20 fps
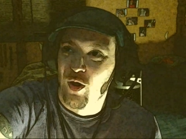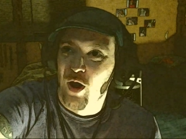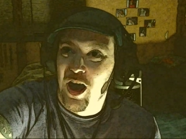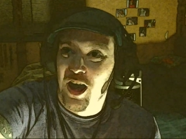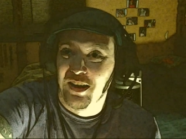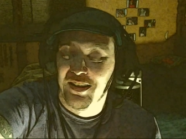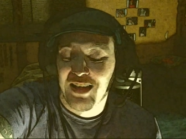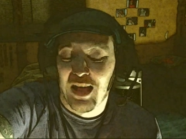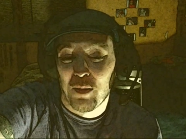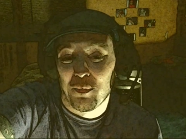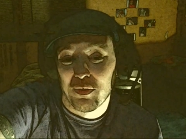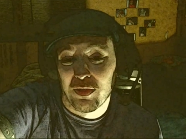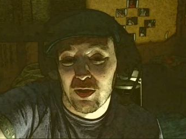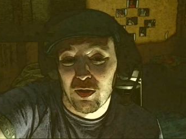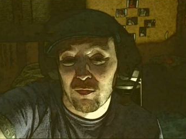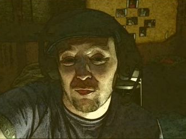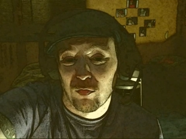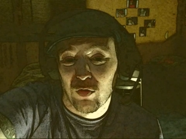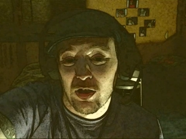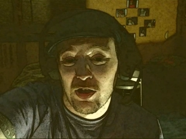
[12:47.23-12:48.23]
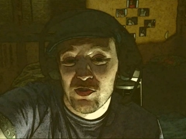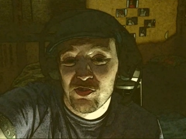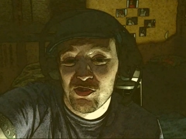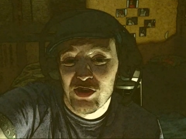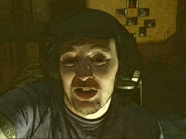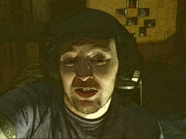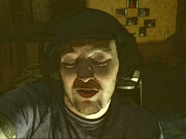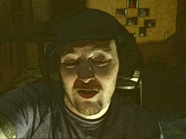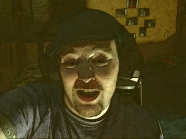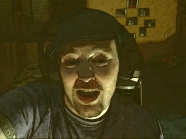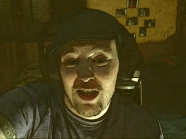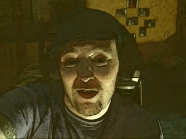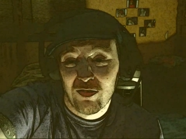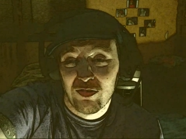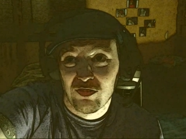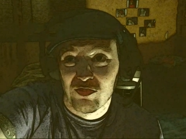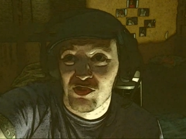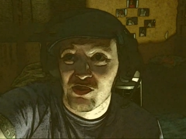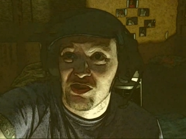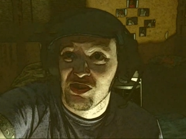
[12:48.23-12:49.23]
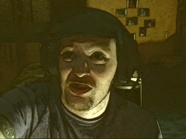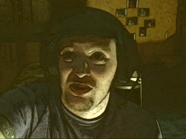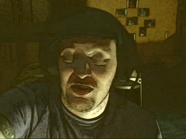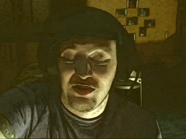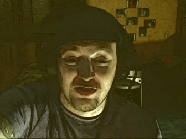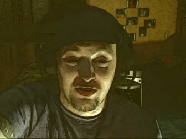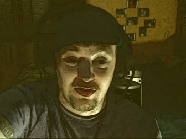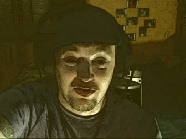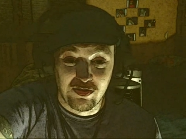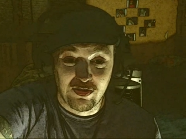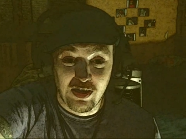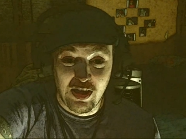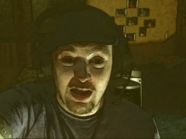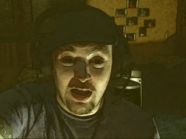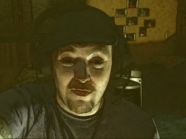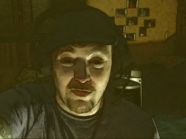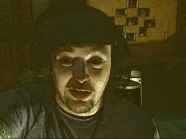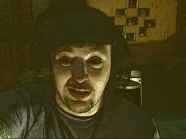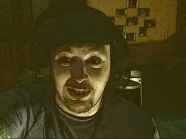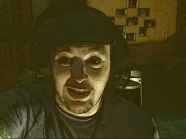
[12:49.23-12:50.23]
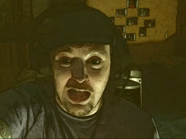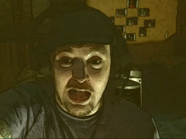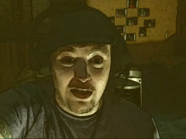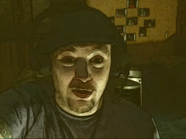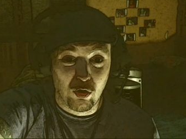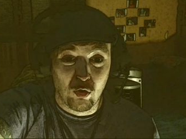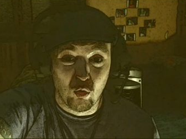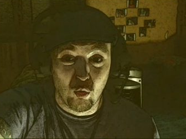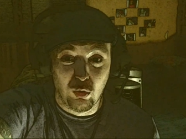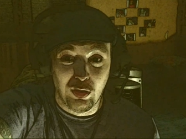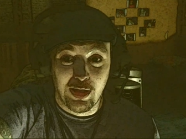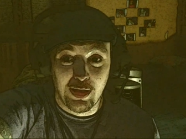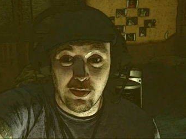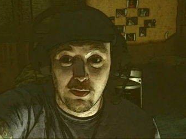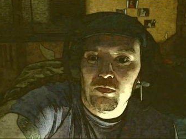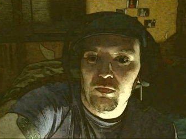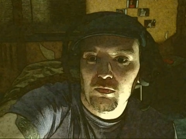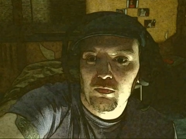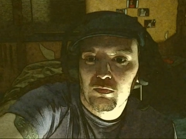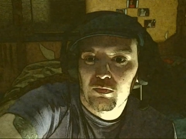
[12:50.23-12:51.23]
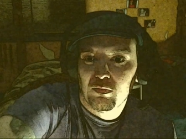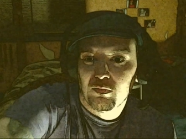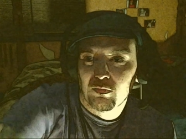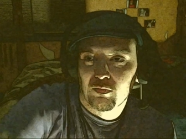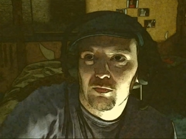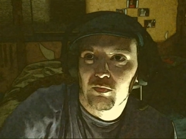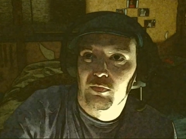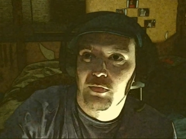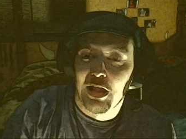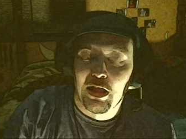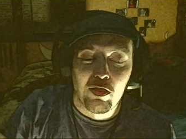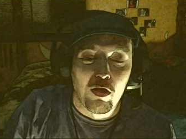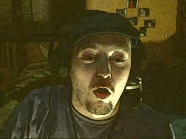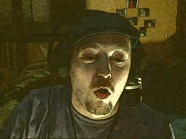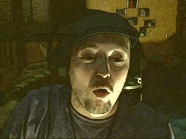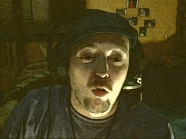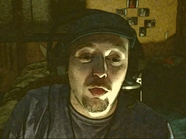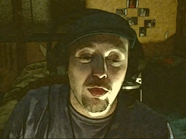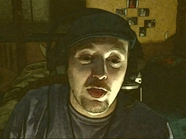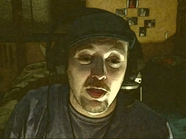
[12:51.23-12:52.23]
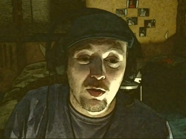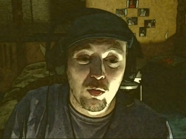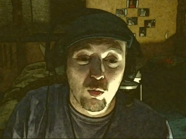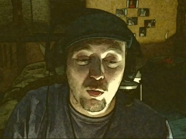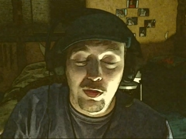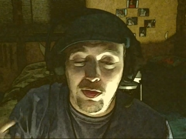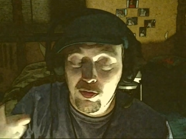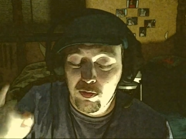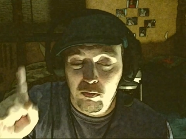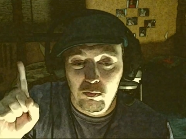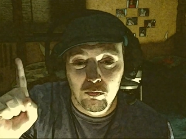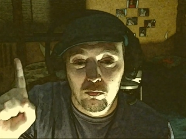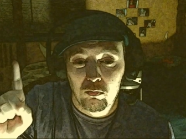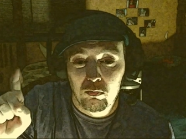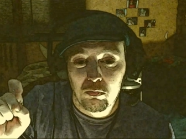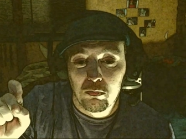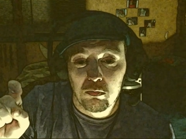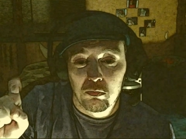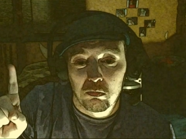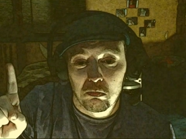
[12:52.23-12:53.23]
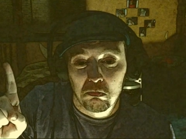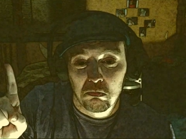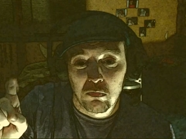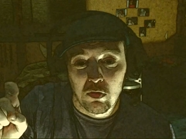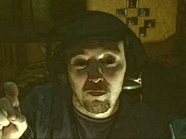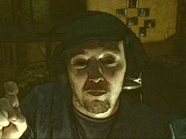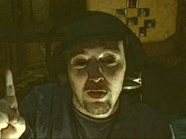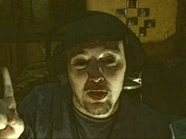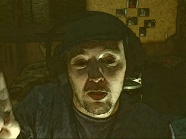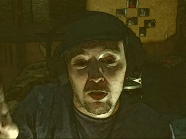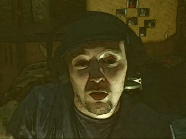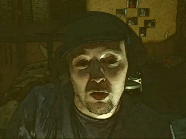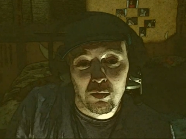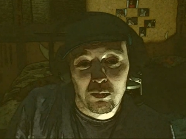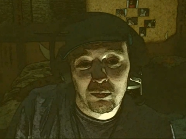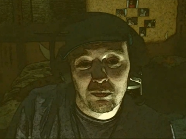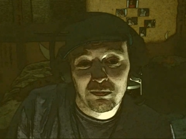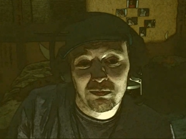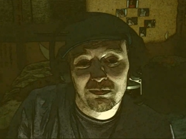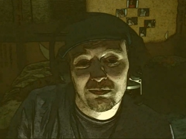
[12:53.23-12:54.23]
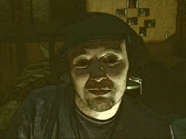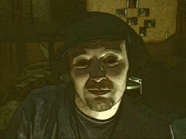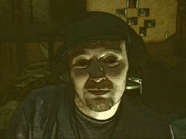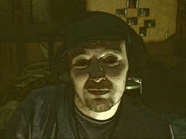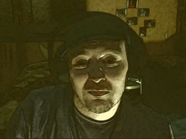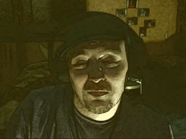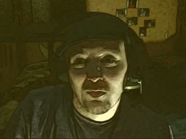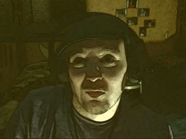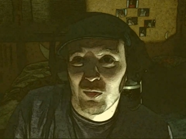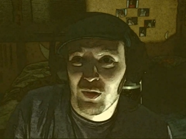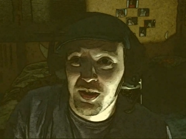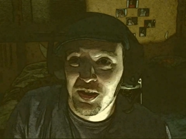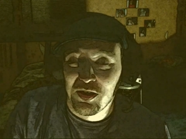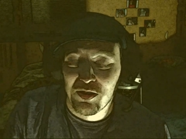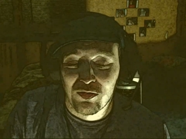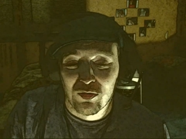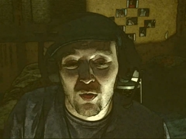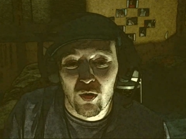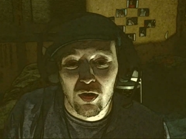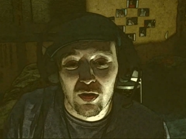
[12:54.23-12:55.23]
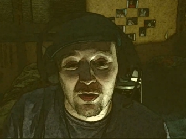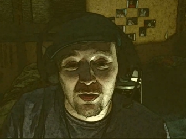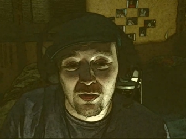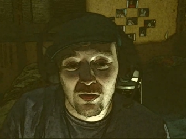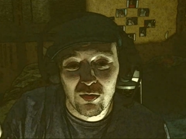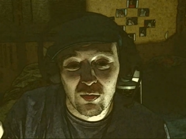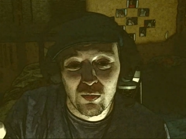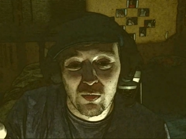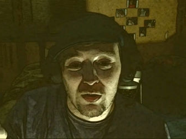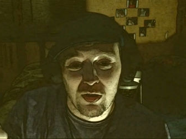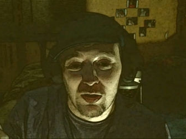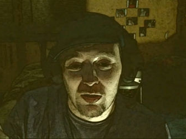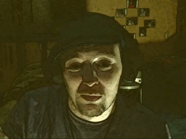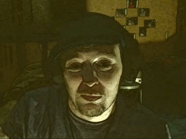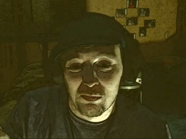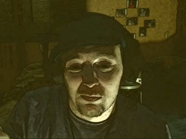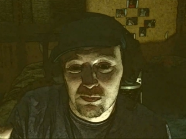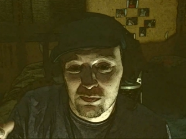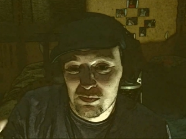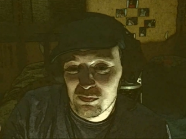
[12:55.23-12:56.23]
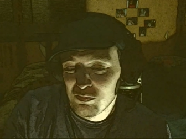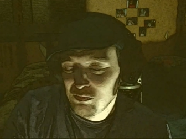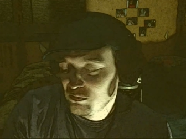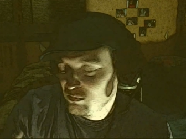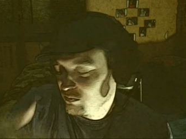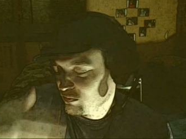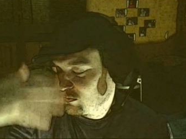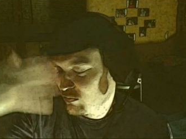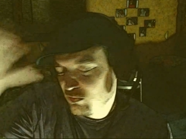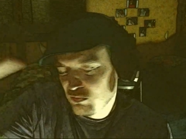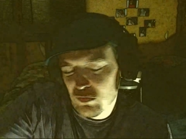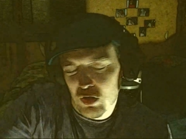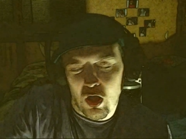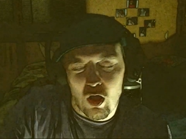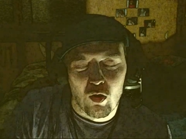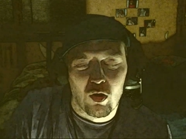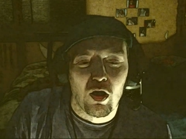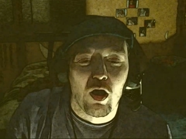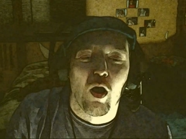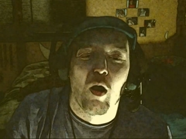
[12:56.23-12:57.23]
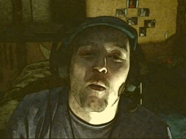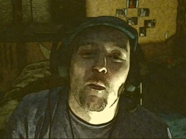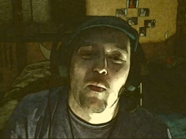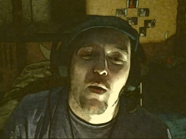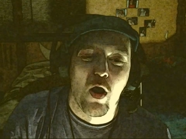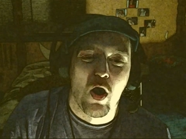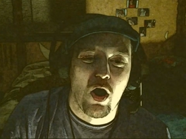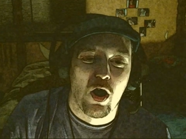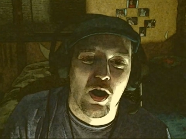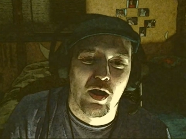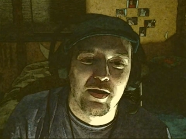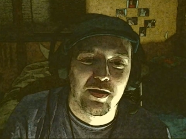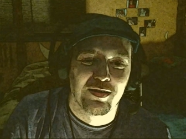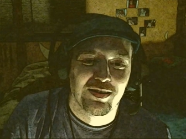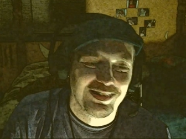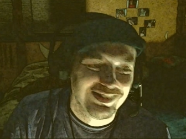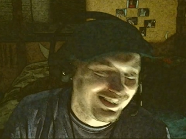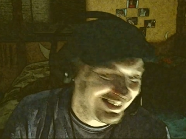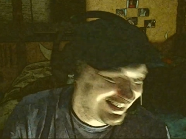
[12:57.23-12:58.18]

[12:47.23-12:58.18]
on top of their fridge at their house. Jesus, they have a lot of Kool-Aid. Now, the whole thing with the finger when he's talking to, oh, come on.